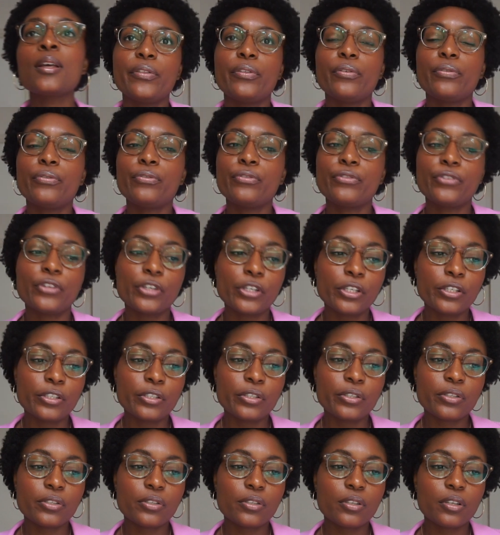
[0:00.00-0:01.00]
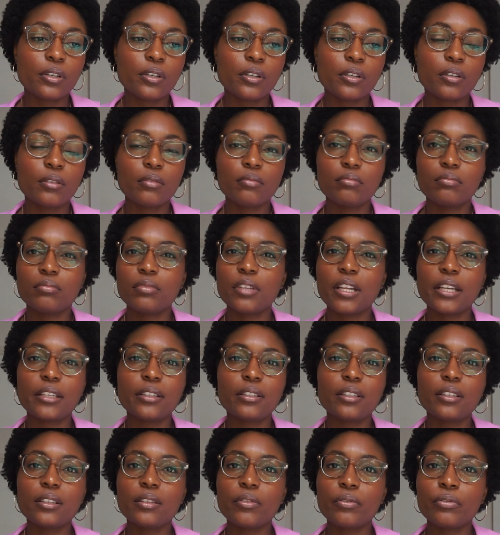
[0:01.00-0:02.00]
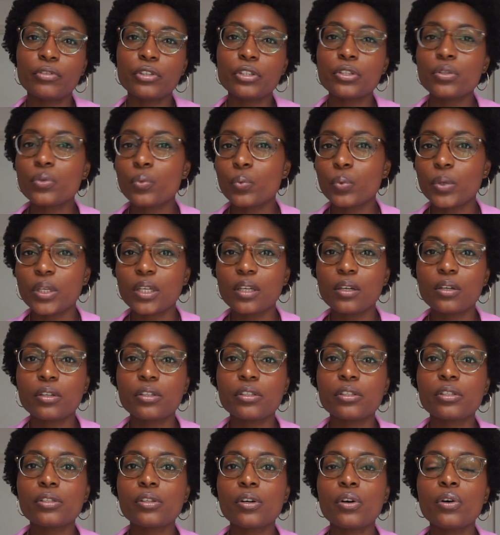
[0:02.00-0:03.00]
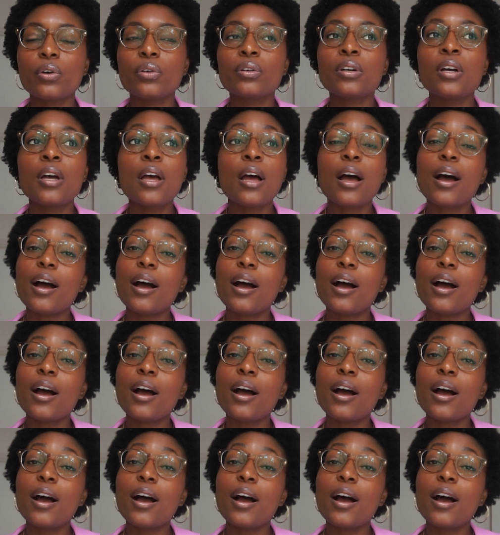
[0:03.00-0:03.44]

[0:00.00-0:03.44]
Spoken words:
In the first week or so,